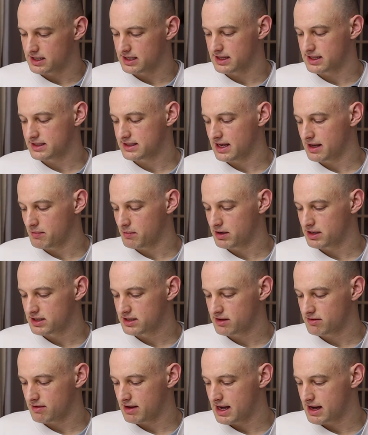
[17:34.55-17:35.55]
in the same 1 to
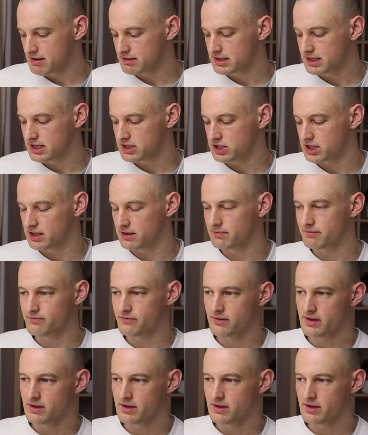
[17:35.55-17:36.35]
3 hour session.